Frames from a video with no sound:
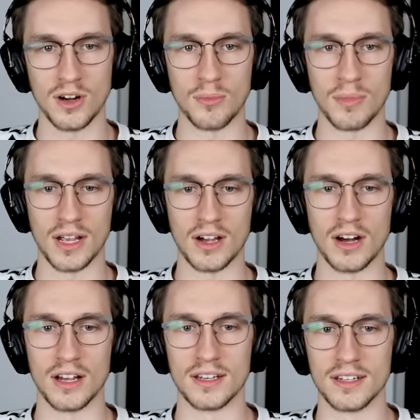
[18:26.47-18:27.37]
Oh my
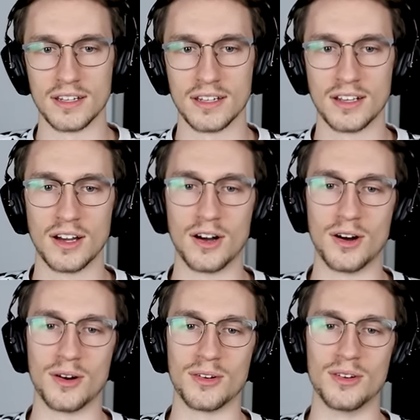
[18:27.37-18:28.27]
god.
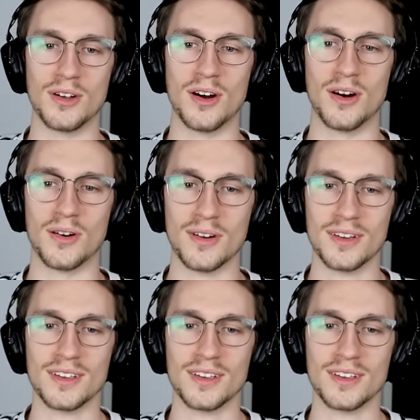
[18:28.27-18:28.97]
Oh no.